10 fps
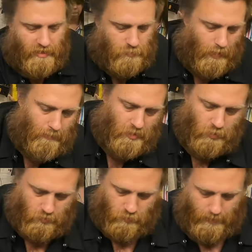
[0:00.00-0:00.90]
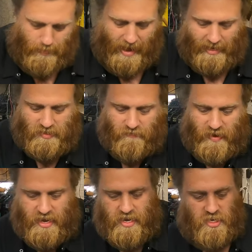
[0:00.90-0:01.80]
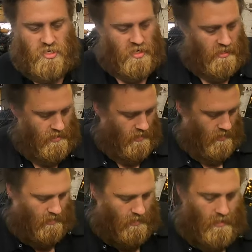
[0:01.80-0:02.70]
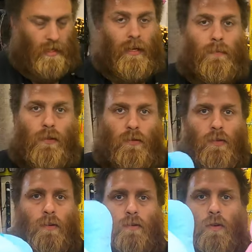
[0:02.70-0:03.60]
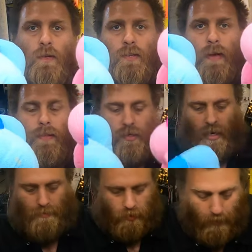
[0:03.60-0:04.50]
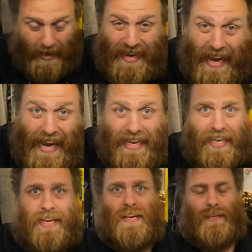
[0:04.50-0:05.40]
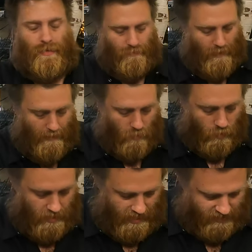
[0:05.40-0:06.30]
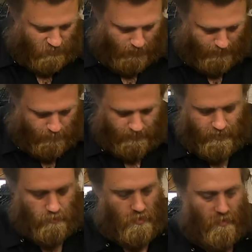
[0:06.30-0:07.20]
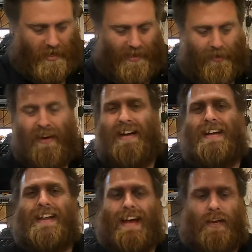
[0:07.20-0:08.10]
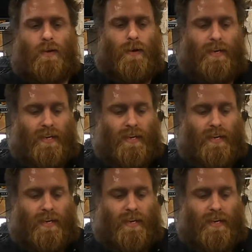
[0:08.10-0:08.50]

is probably two or three bags of vintage Blue's Clues toys around the shop. So it'll be me, maybe one day this week, putting those all together. Not gonna do it on